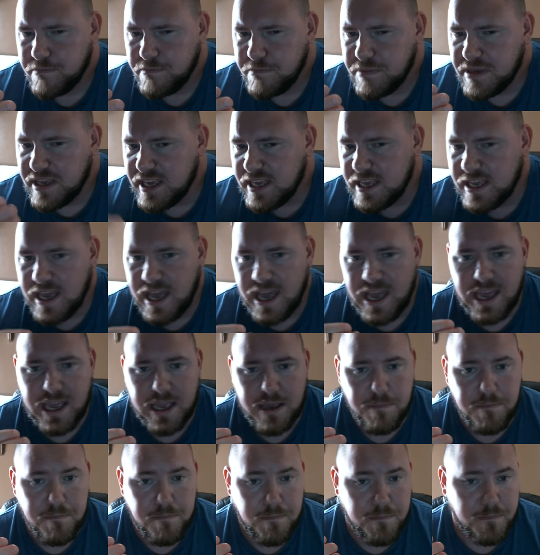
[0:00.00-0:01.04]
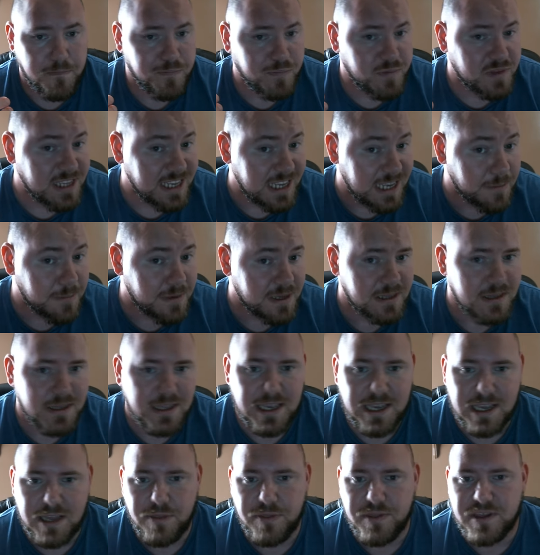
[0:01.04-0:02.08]
be a demon
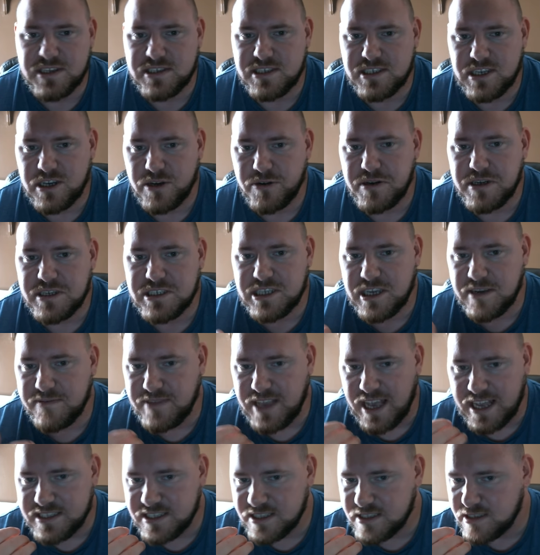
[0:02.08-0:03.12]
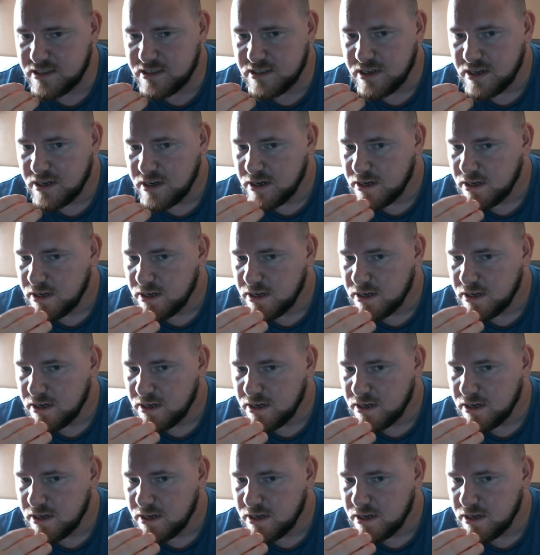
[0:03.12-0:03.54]
in this series, if that's